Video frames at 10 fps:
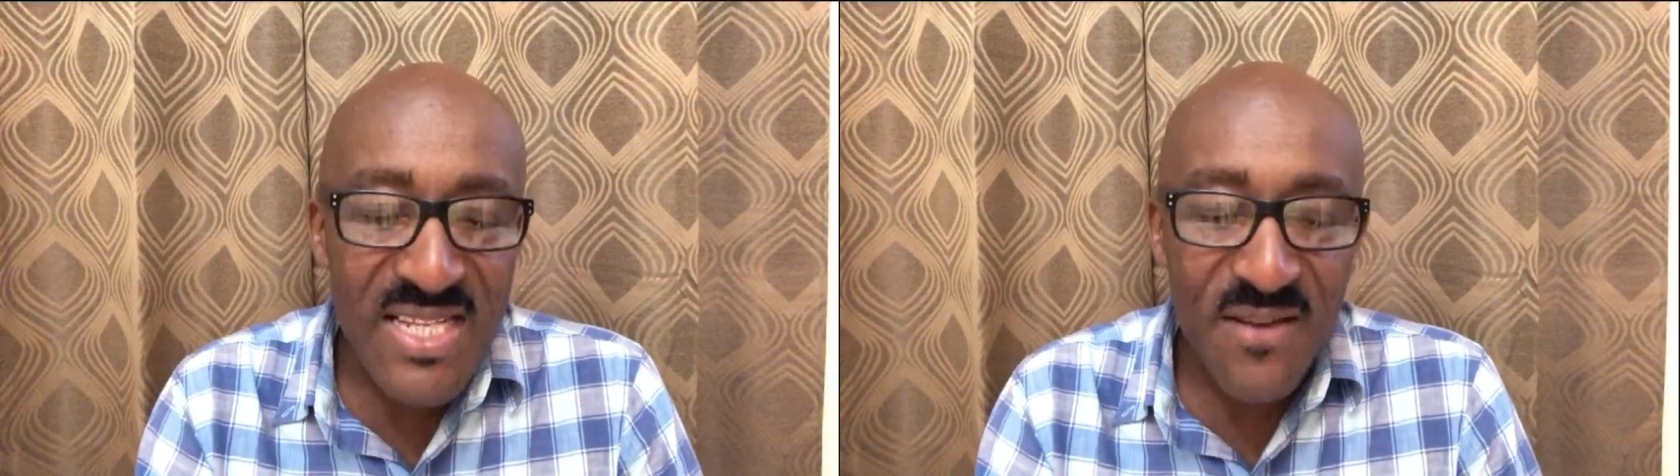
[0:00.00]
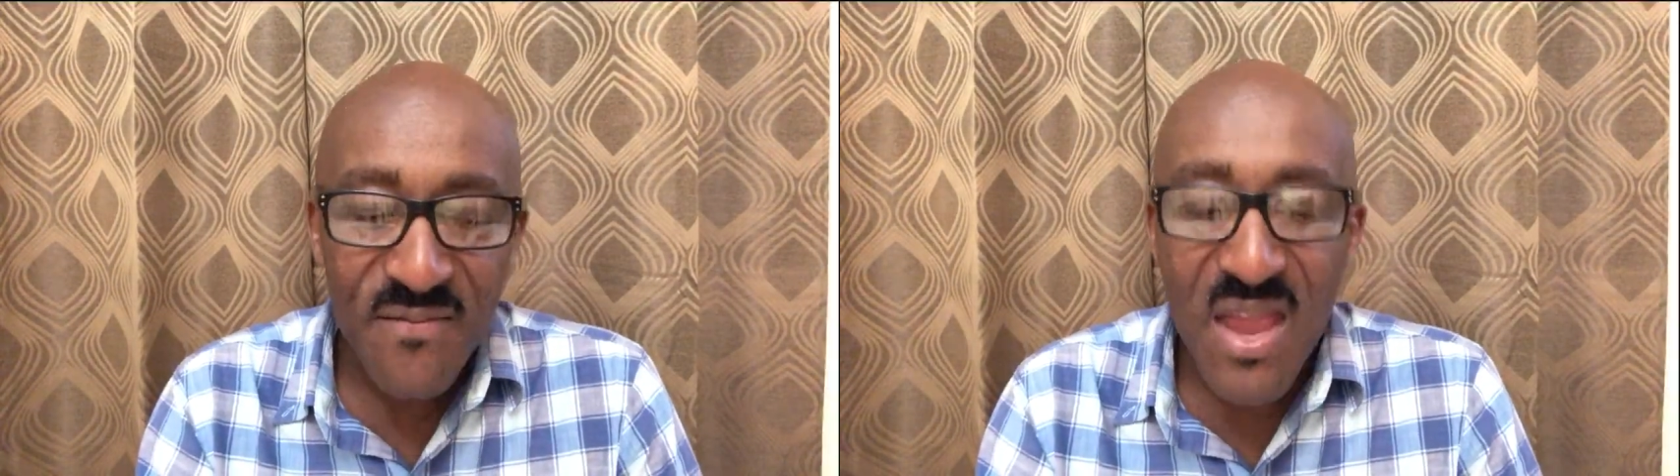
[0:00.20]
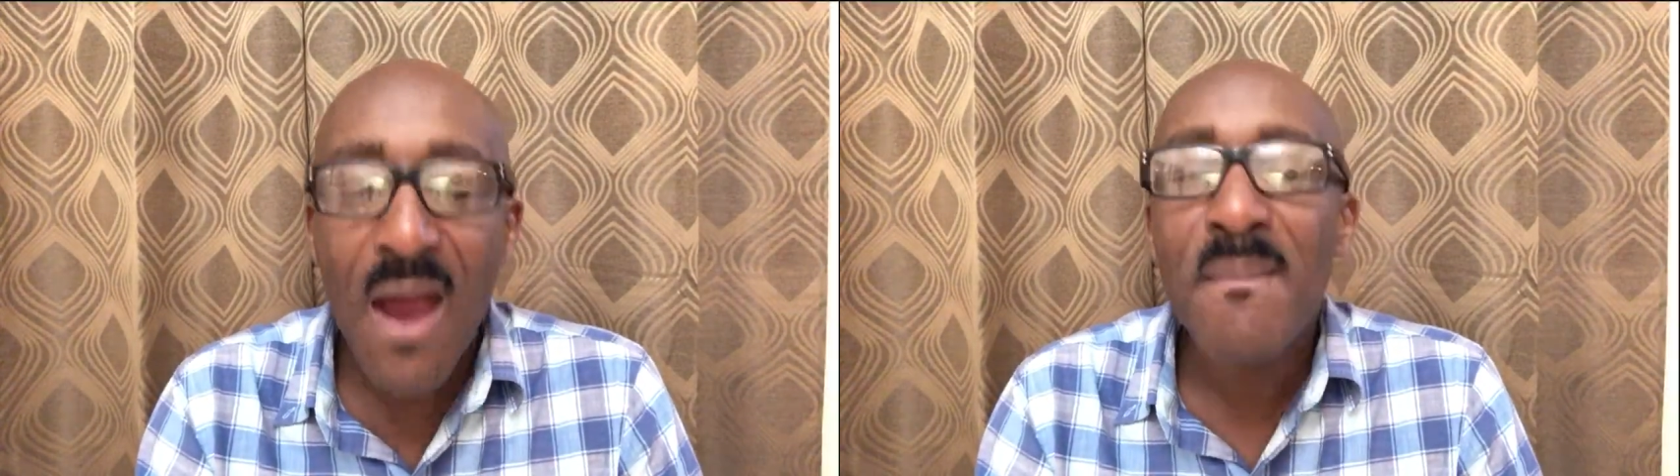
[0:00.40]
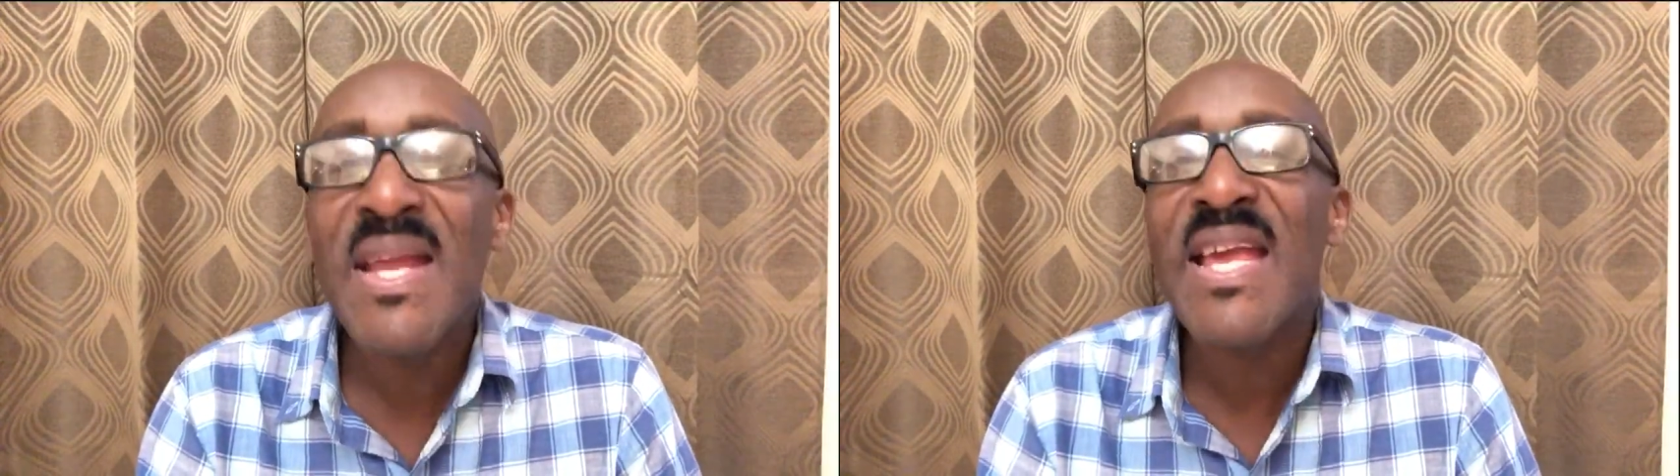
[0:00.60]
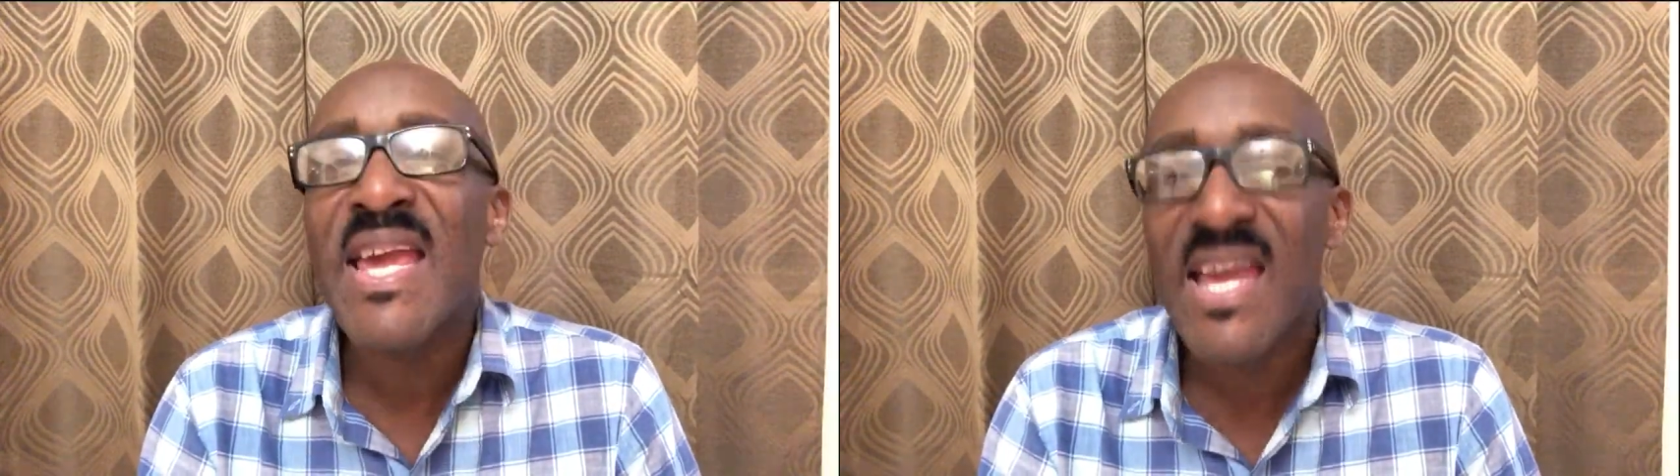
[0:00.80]
if they are
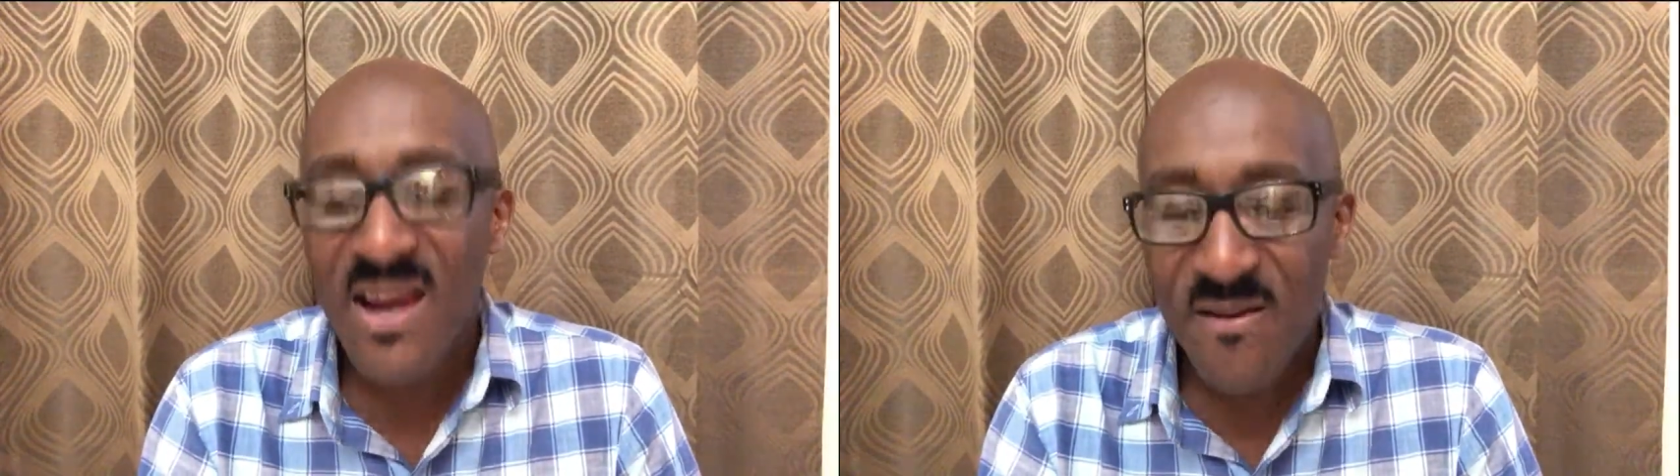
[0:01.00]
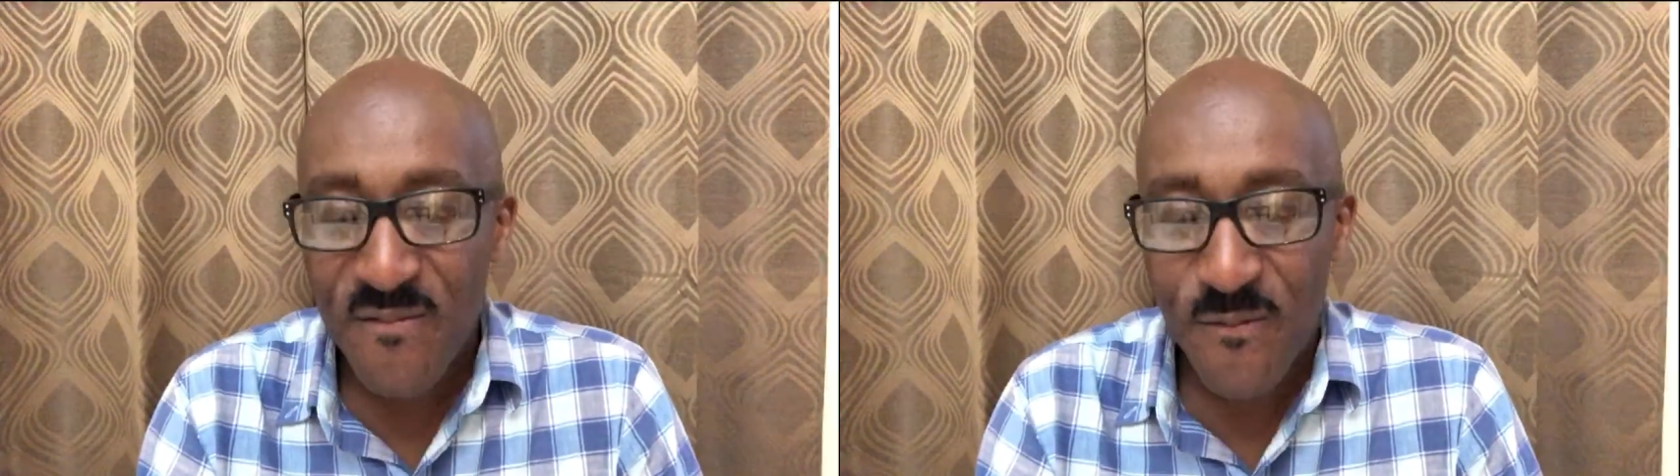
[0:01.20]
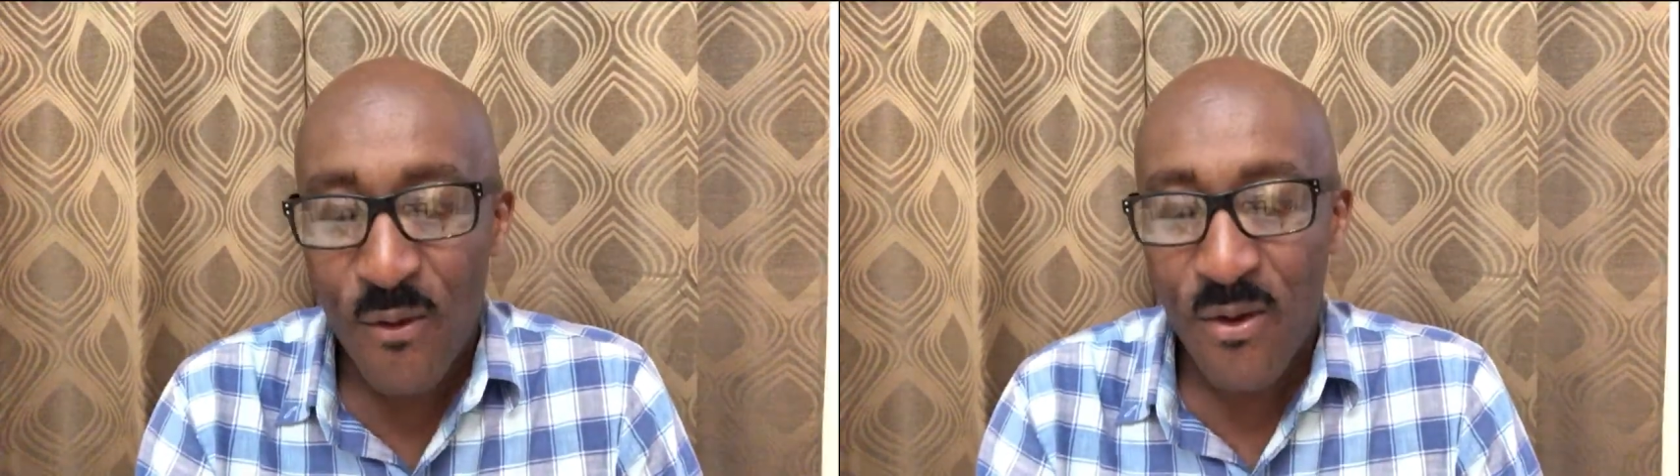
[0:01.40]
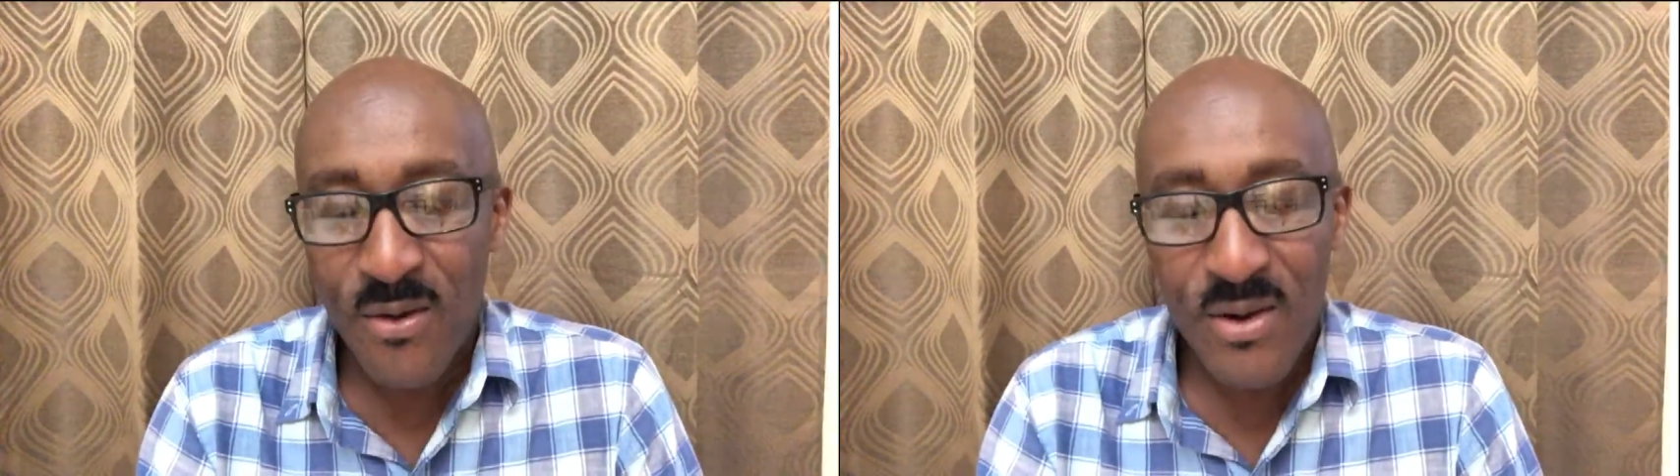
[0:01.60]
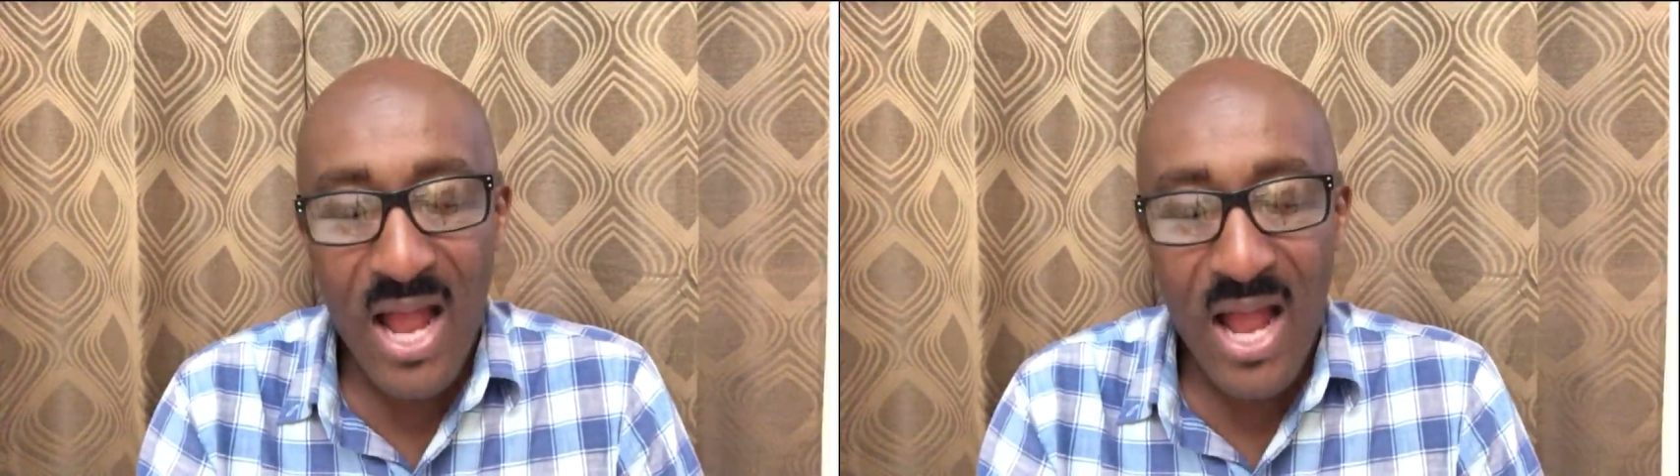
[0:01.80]
being cared for.